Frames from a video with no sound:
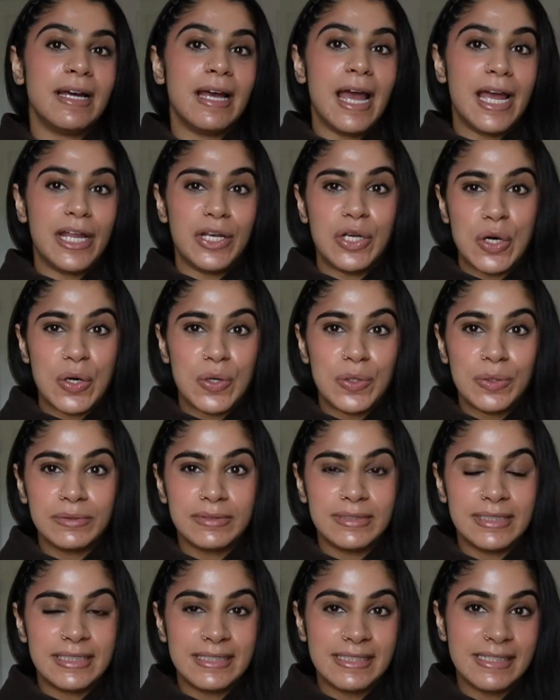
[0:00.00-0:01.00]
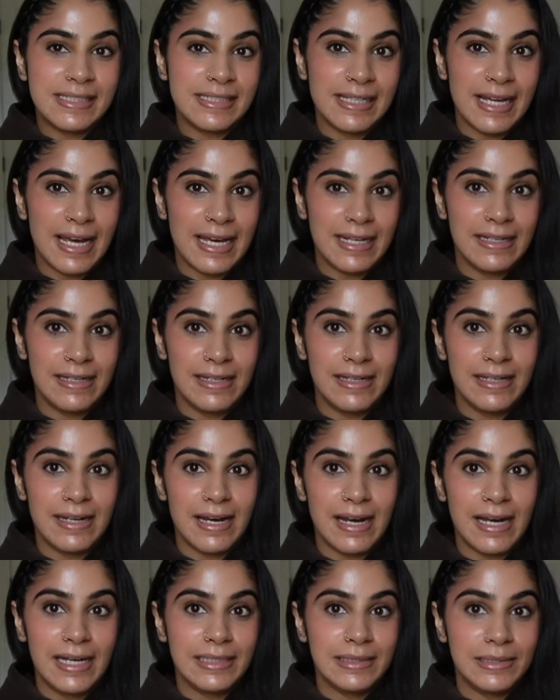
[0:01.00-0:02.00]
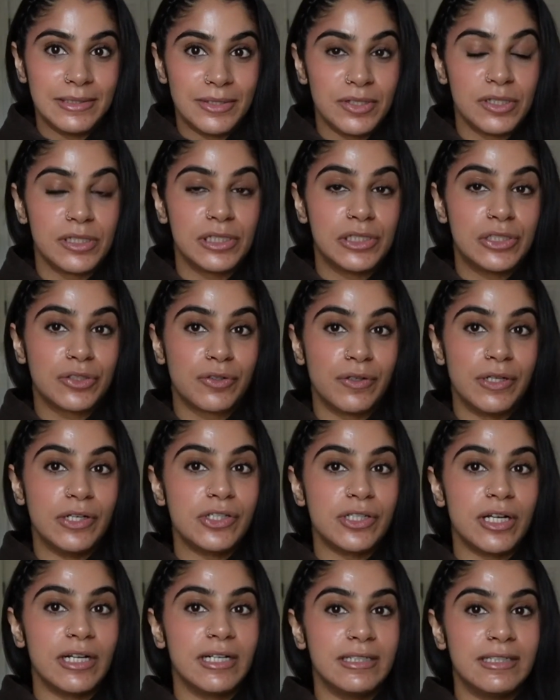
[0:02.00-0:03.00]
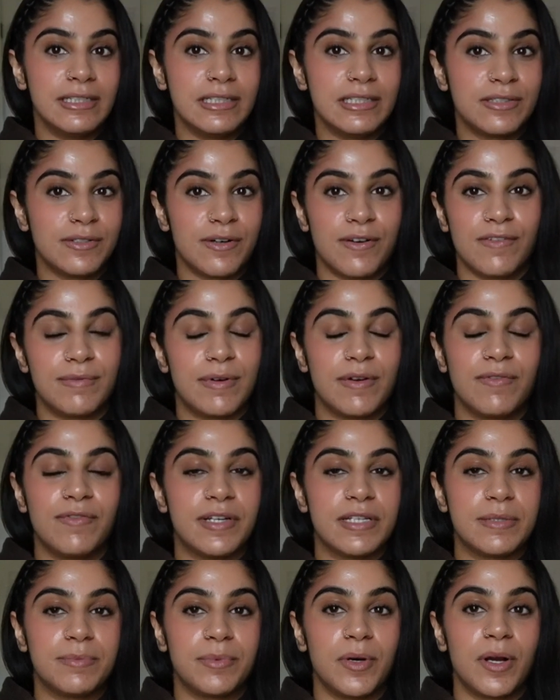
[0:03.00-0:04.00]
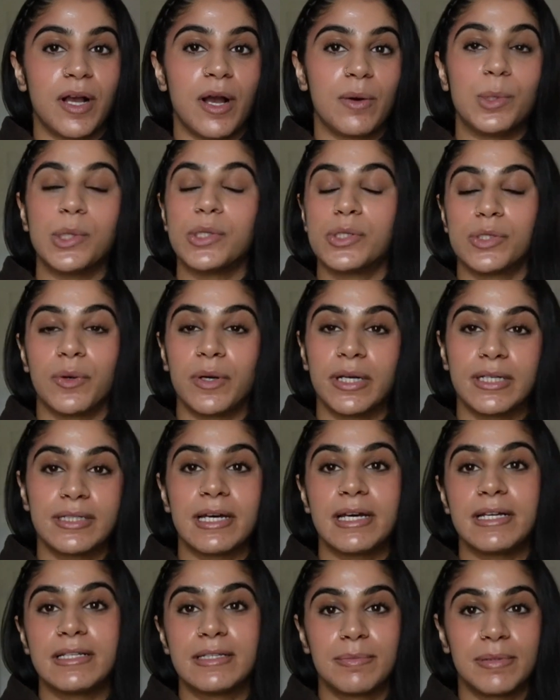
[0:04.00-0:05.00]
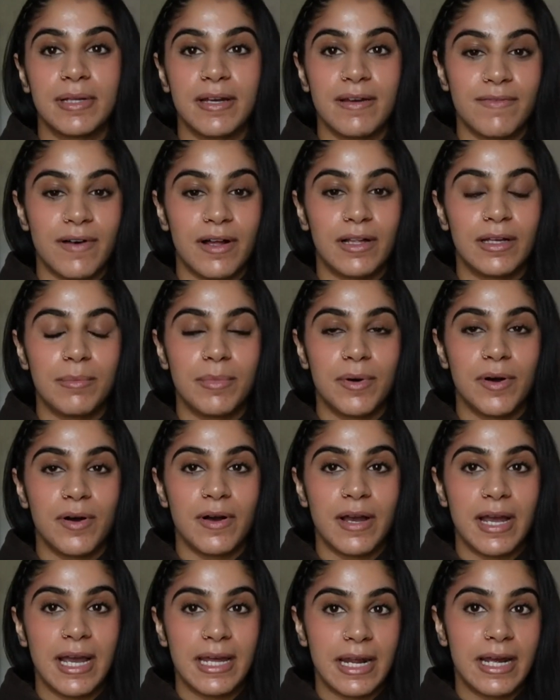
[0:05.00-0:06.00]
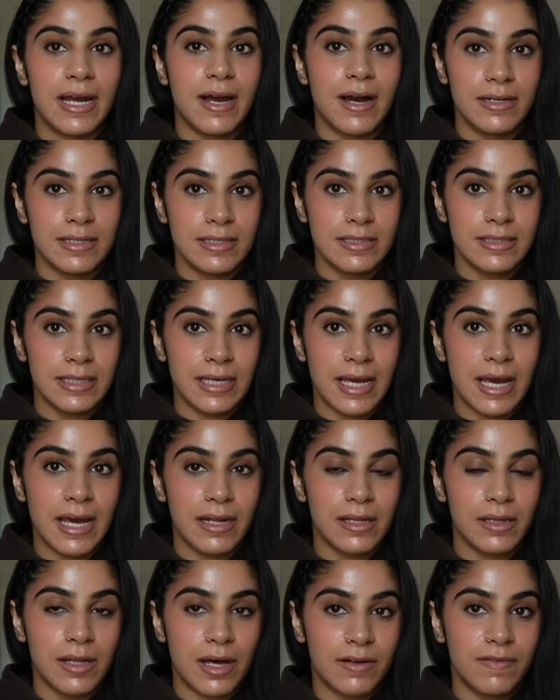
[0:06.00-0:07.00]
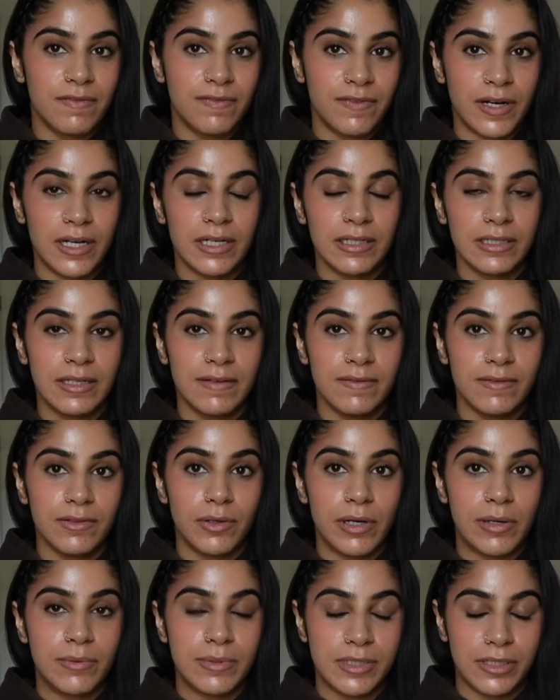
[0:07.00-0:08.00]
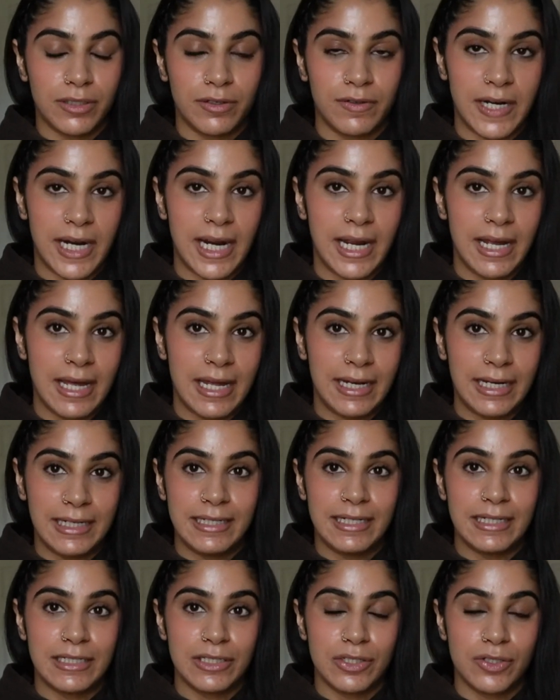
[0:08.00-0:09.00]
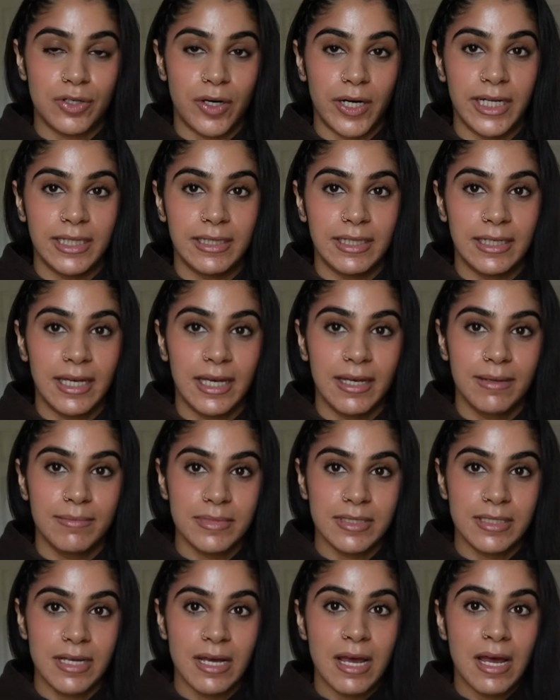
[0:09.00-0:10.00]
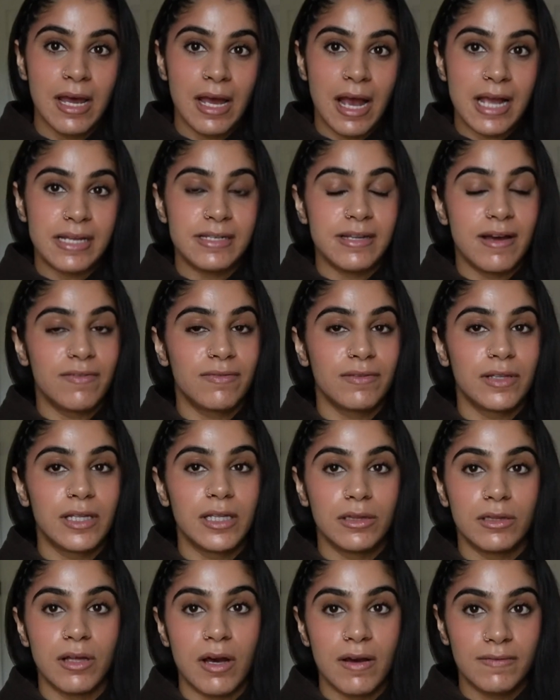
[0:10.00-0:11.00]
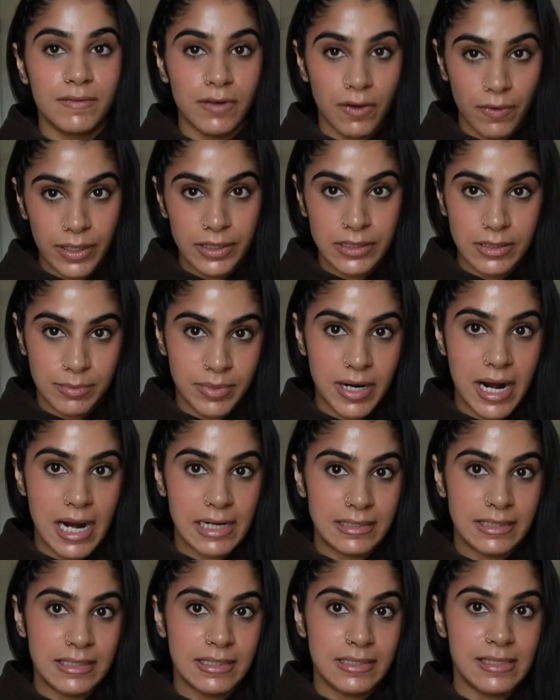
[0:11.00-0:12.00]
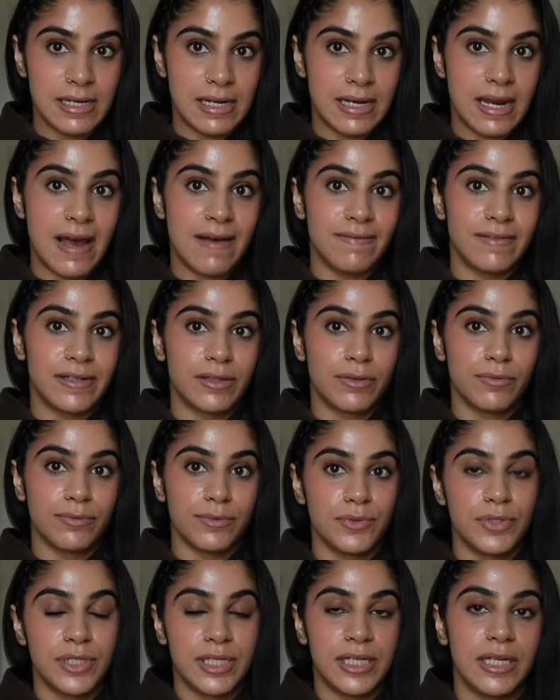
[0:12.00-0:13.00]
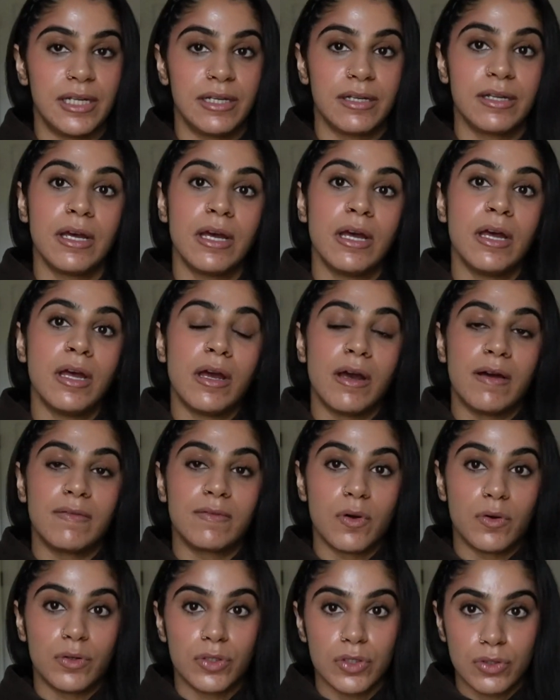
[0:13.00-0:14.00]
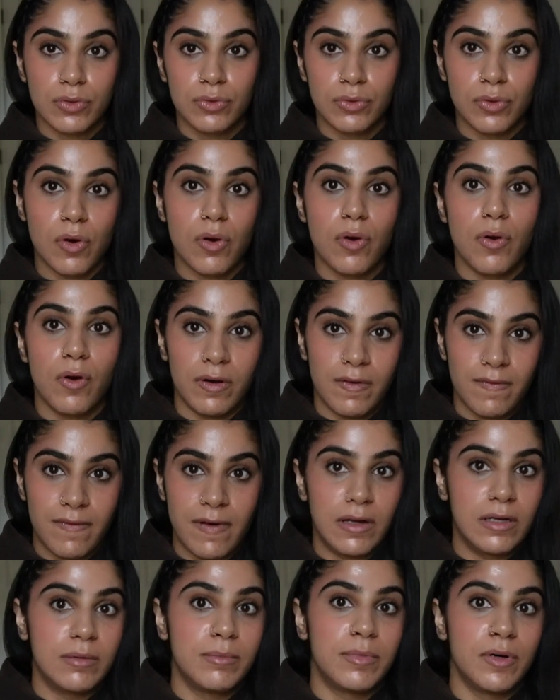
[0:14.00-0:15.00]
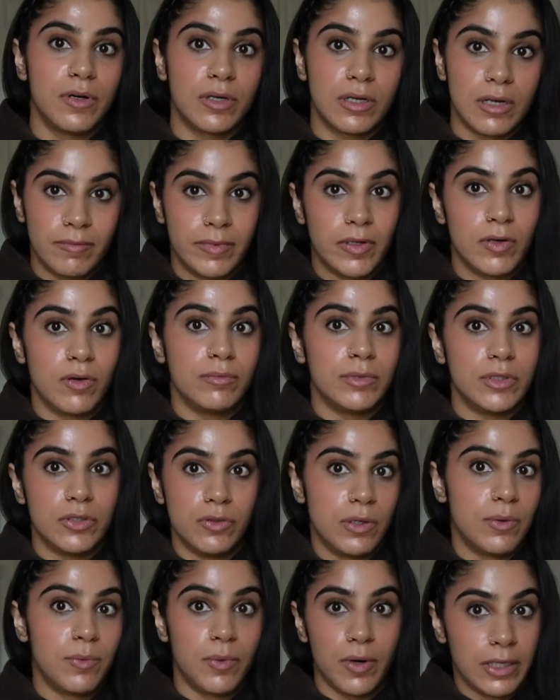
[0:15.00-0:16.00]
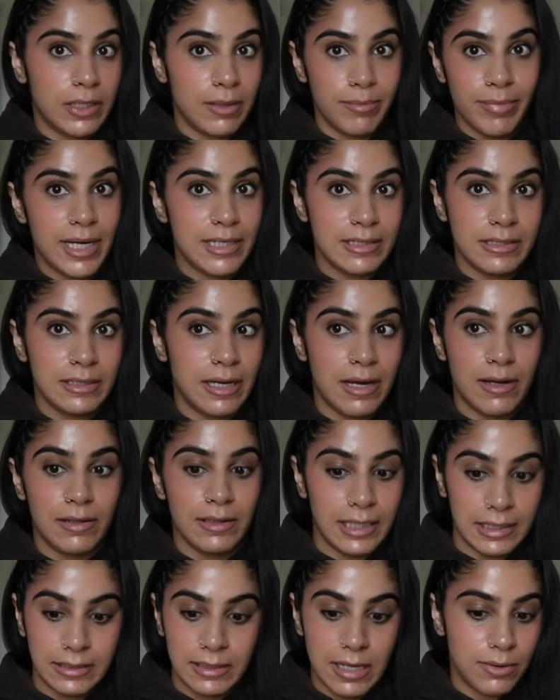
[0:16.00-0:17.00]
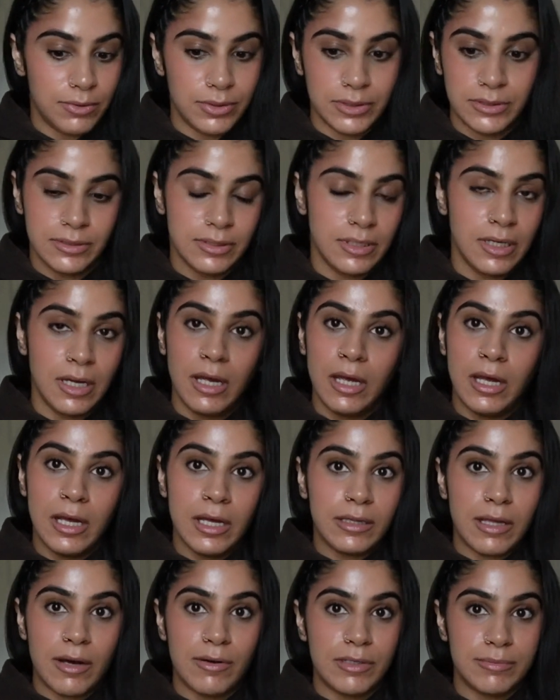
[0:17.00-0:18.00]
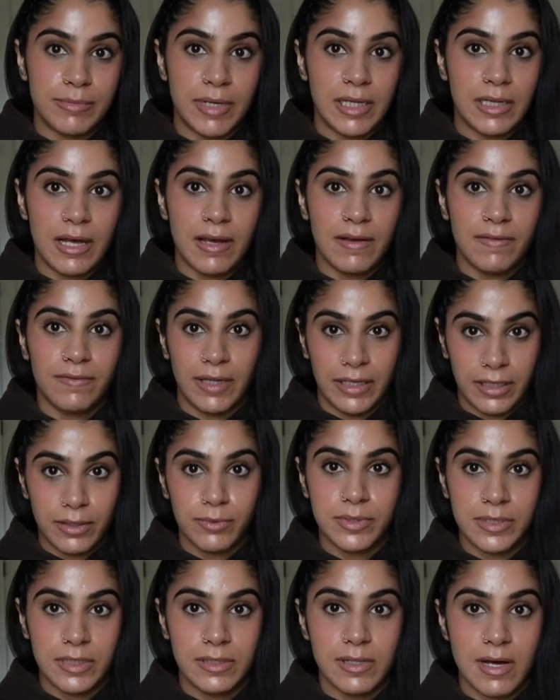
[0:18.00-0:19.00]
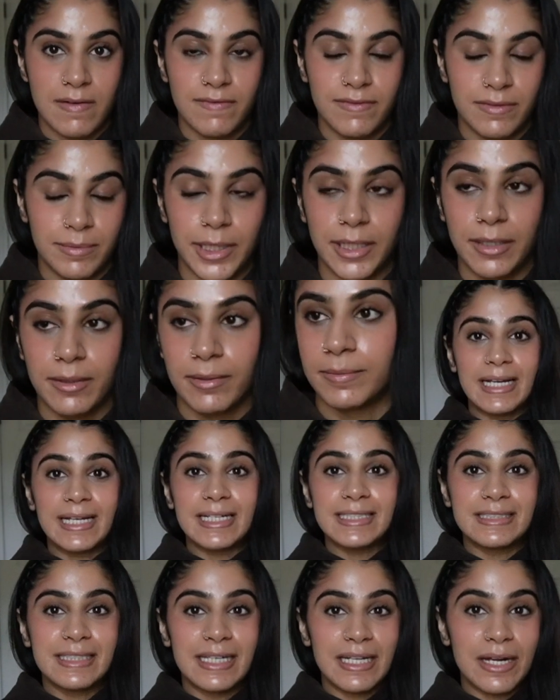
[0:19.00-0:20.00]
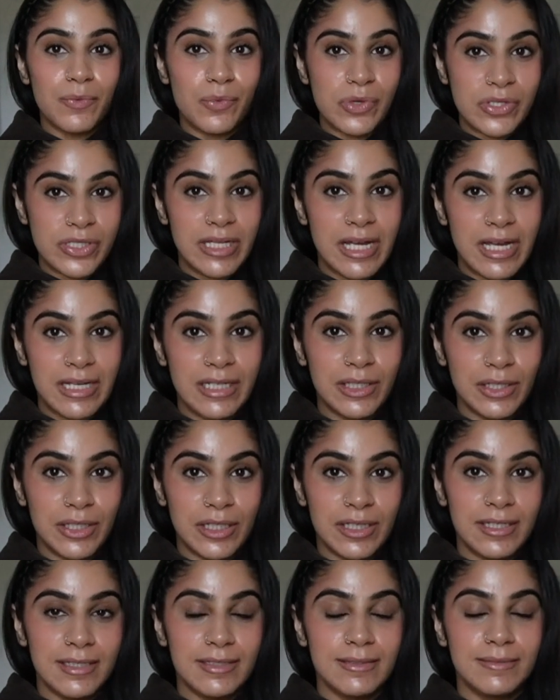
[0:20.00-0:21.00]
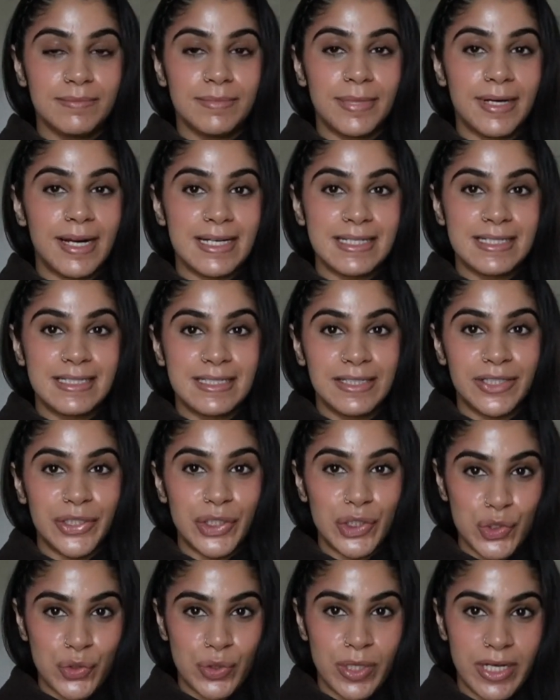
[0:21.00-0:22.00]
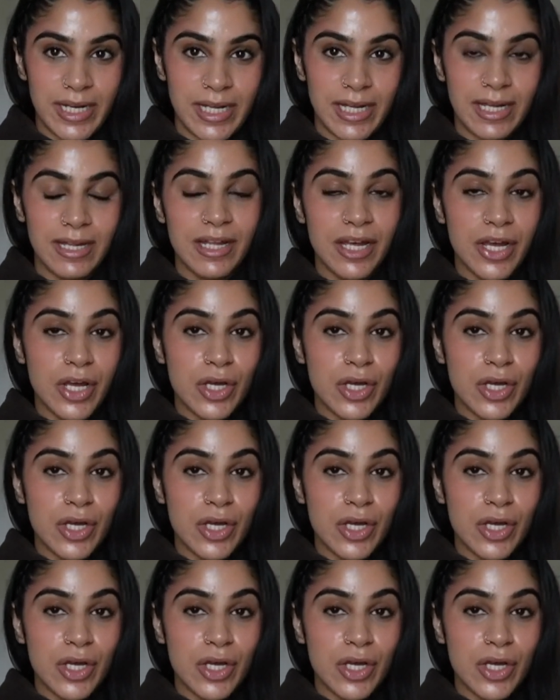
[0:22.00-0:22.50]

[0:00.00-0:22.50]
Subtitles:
And no, this isn't edited. I literally screenshotted this off my Facebook. I was so excited to play volleyball and I honestly had a lot of fun, even though I wasn't great and I didn't start in the games. I definitely love going to practice and having the routine of going to school, going to volleyball, coming home and doing work and passing out. Like, that was my life. Like, it was a lot for me. Like I said, I wasn't any good, but I still enjoyed it.